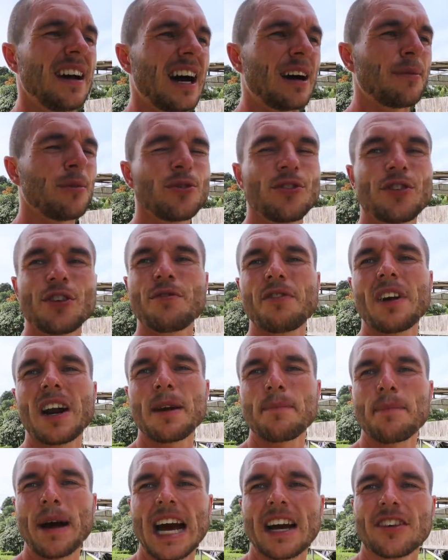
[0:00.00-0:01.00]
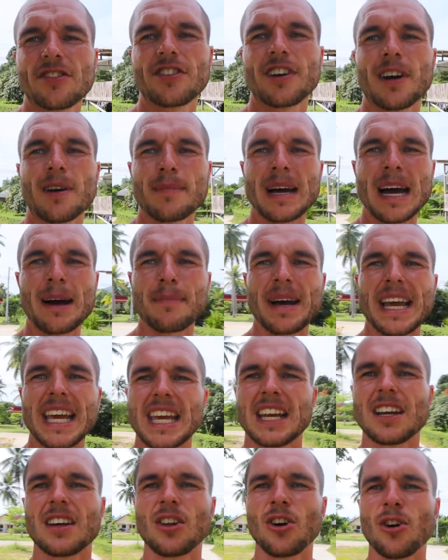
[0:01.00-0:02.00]
I'm also very passionate about
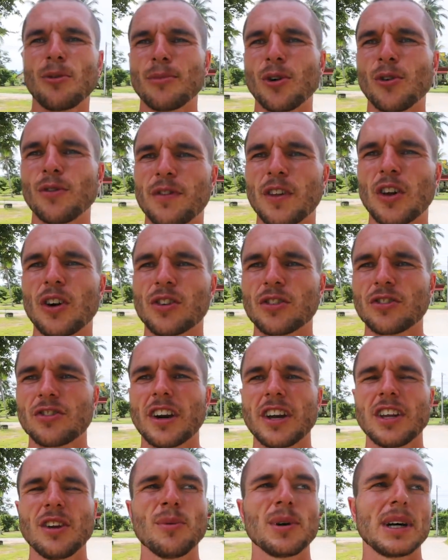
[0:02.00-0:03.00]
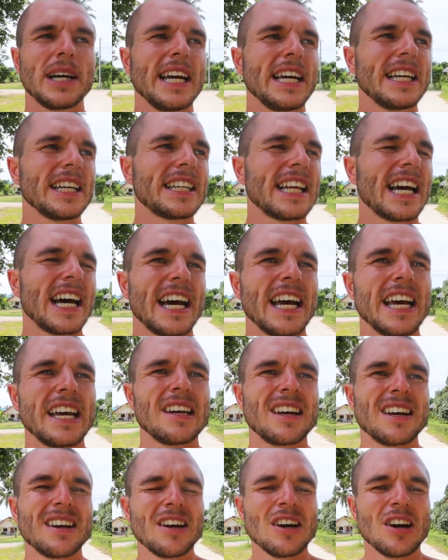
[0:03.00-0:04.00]
making a lot more vlogs, showing you what I eat in a day,